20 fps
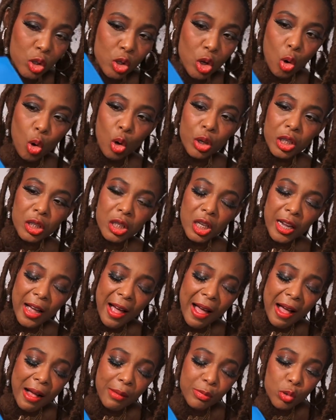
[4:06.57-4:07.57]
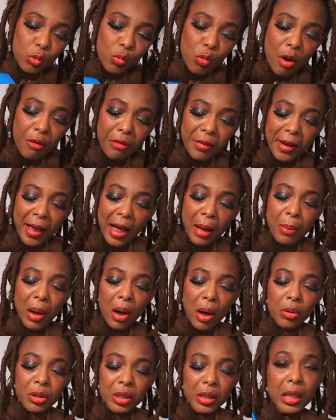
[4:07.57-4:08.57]
The only thing I have to worry
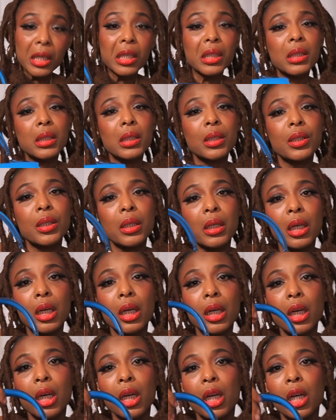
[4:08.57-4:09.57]
about is the